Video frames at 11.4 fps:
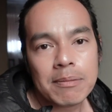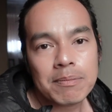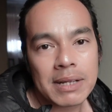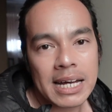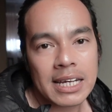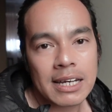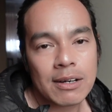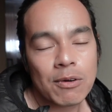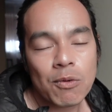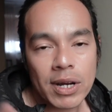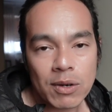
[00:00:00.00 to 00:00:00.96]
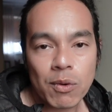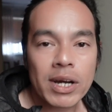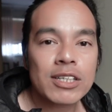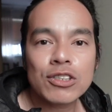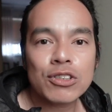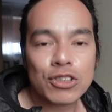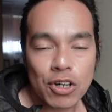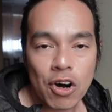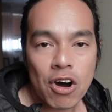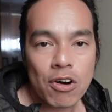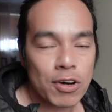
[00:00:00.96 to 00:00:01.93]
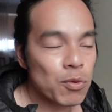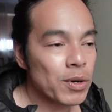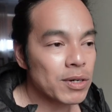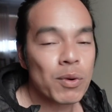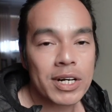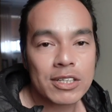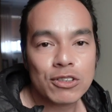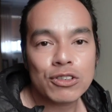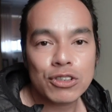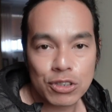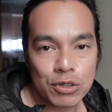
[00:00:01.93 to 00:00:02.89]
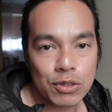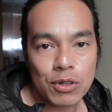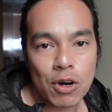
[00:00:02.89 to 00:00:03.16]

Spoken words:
planning what I wanted to talk or what I wanted to do